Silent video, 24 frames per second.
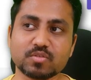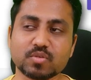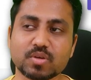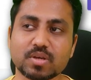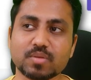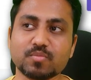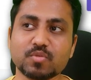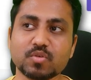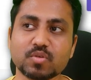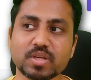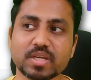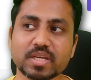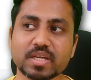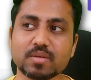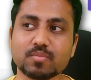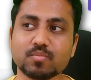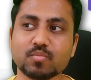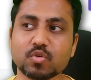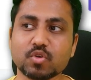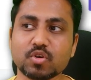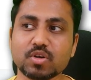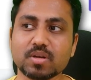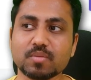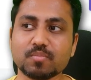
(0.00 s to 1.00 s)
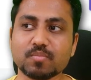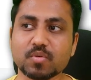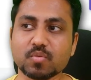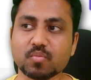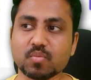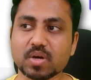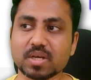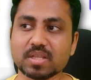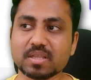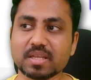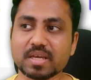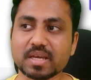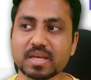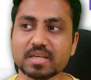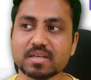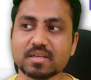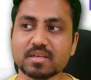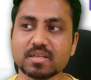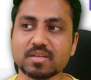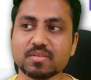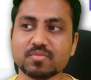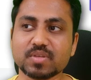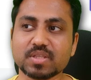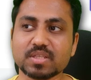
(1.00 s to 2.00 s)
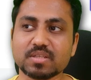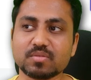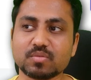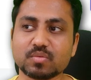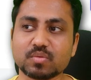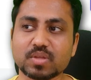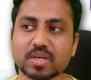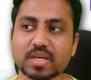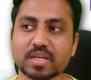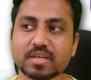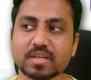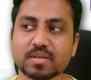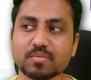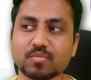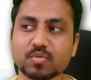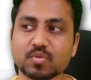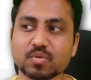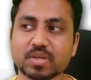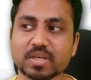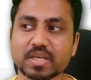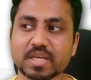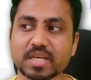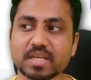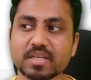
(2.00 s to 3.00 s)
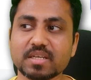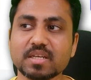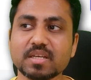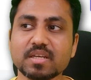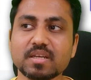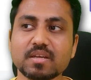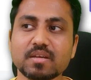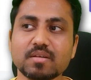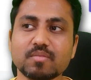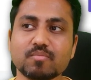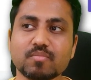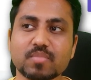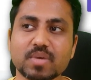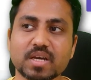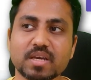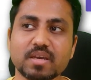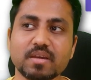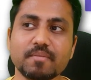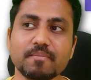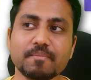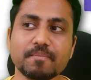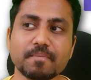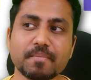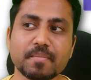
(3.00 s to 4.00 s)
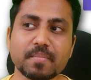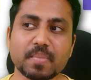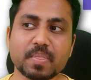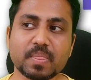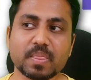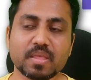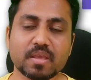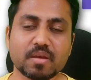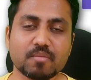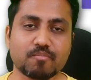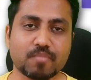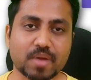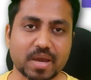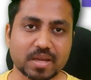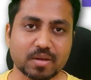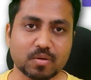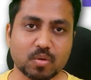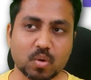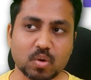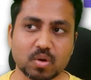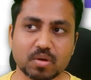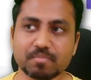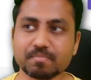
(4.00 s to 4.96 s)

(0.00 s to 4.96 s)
So I'm looking at board number 1, and even into that I'm looking at my backlog.